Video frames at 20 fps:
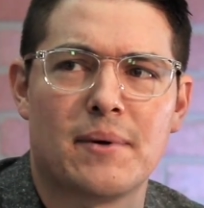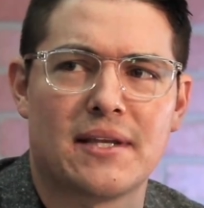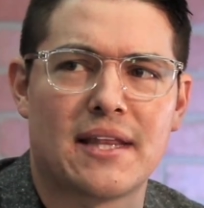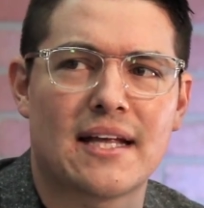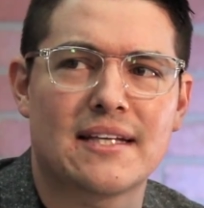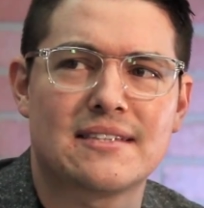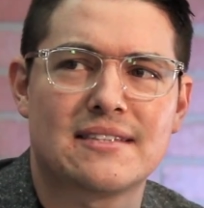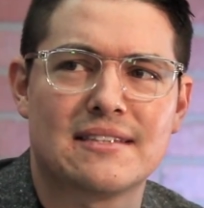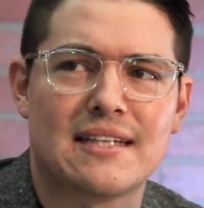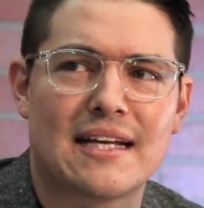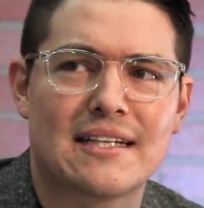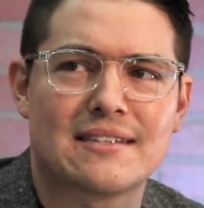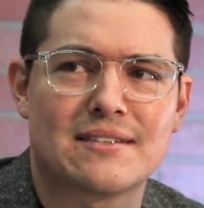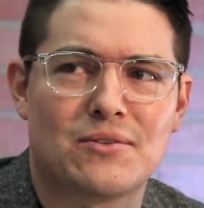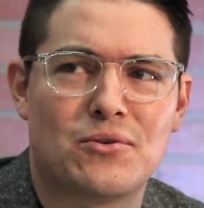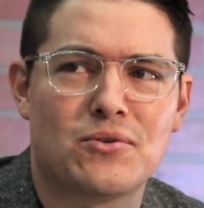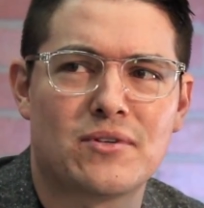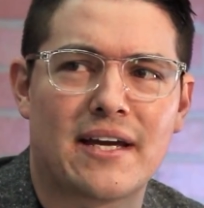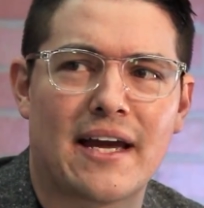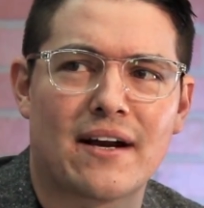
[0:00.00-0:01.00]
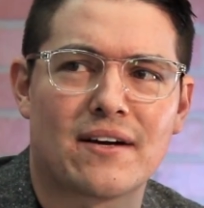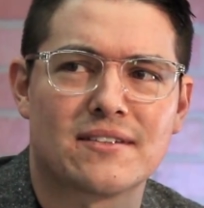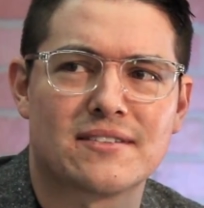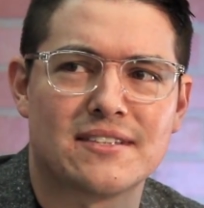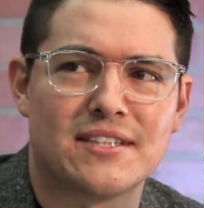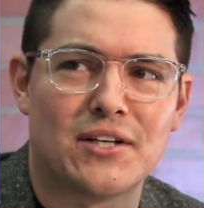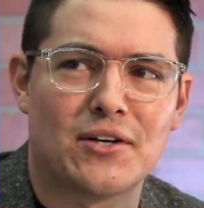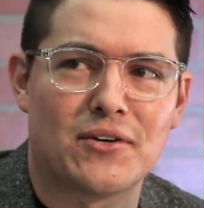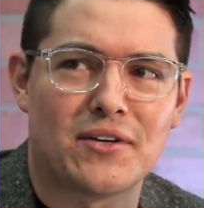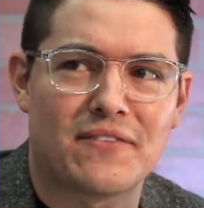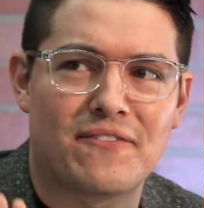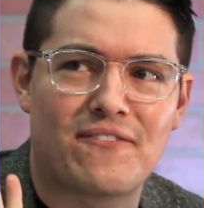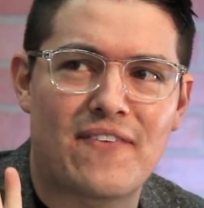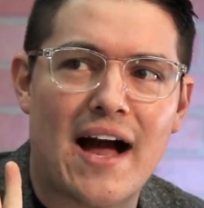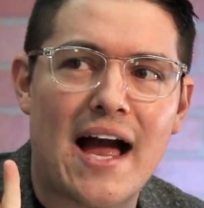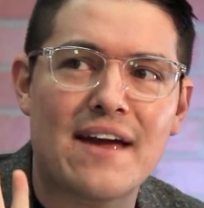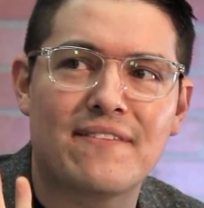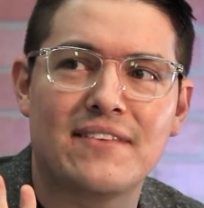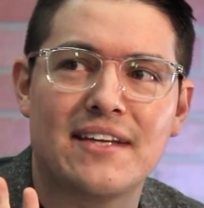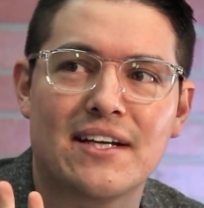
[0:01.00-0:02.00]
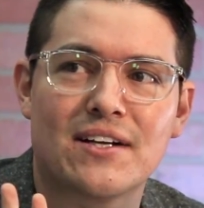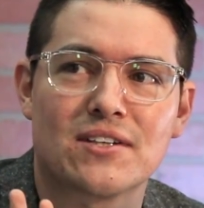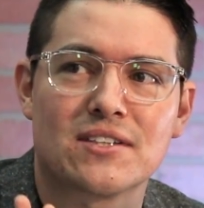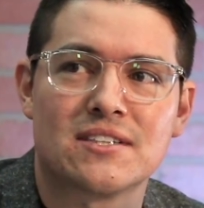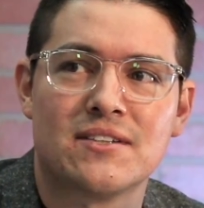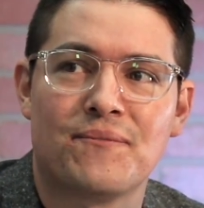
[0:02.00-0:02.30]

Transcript: But that's who cares? 5 years.